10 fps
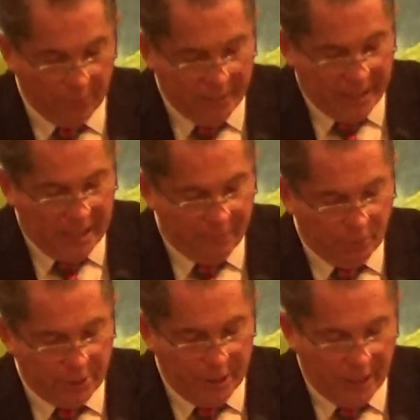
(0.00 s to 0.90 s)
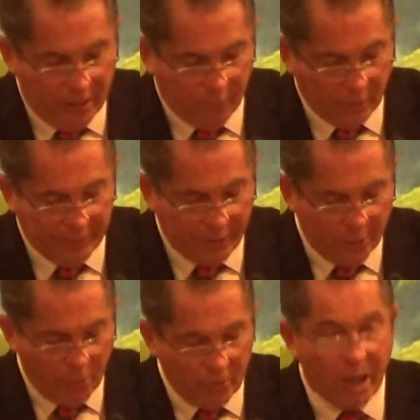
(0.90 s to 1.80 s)
from evil to evil, and they
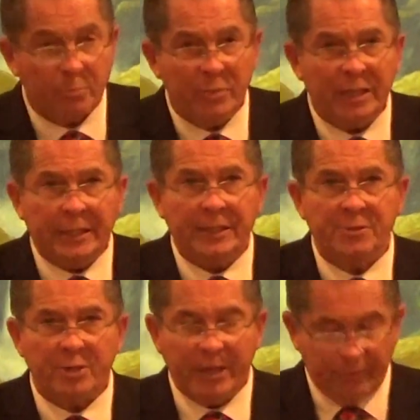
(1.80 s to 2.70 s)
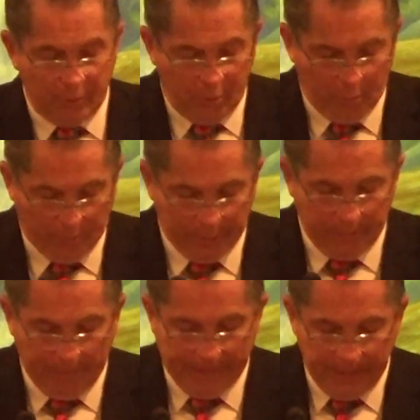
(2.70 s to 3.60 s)
know not me, saith the Lord.
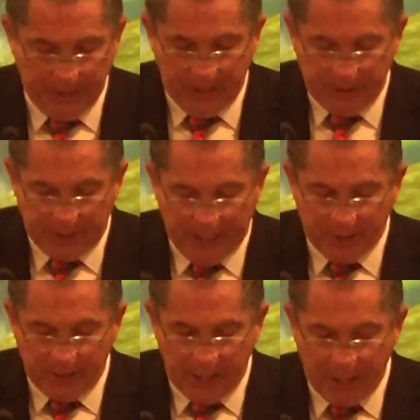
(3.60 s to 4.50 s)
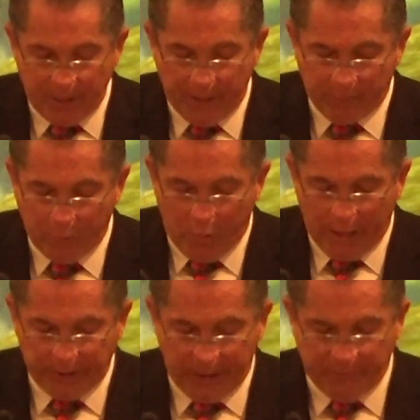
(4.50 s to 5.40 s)
Take ye heed, every
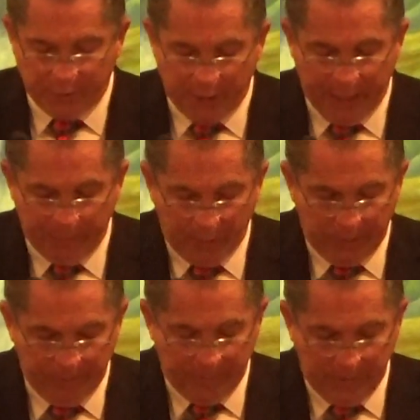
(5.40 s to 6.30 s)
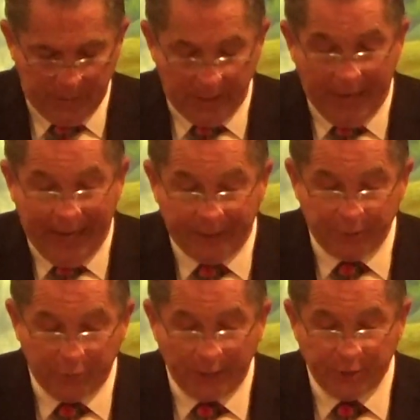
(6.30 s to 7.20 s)
one of his neighbor,
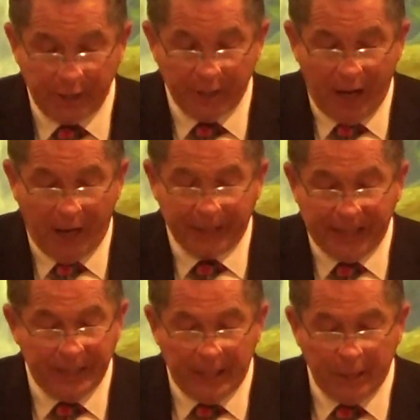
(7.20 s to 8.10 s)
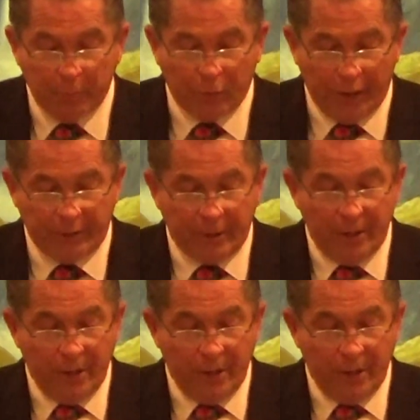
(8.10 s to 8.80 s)
and trust ye not in any brother.